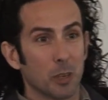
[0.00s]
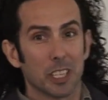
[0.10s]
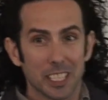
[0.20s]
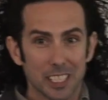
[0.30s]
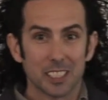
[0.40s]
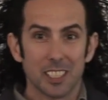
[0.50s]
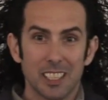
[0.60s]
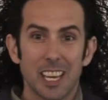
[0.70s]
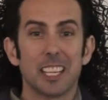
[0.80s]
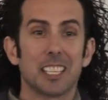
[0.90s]
one of these,
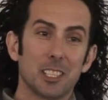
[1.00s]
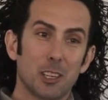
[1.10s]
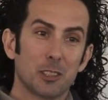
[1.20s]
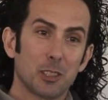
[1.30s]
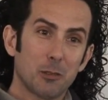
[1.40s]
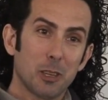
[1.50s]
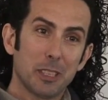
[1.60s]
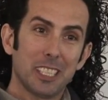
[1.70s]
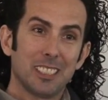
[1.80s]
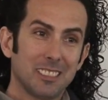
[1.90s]
$18 a square
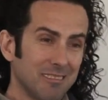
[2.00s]
metre,